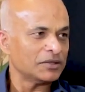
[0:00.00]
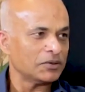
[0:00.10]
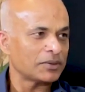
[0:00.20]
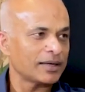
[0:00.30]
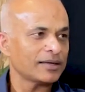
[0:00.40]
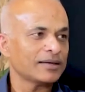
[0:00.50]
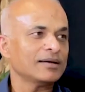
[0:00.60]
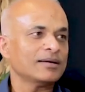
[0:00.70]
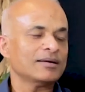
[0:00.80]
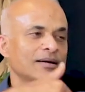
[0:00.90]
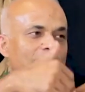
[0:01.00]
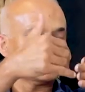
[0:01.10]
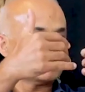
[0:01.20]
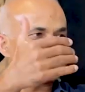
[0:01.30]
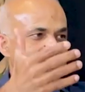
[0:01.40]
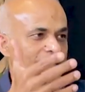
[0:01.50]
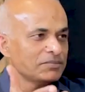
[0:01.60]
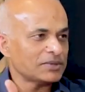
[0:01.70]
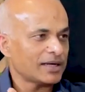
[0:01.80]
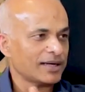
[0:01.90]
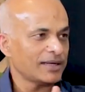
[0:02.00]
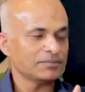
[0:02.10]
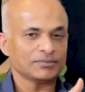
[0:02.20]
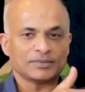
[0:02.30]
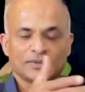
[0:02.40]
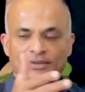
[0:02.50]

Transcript: Okay, at the same time,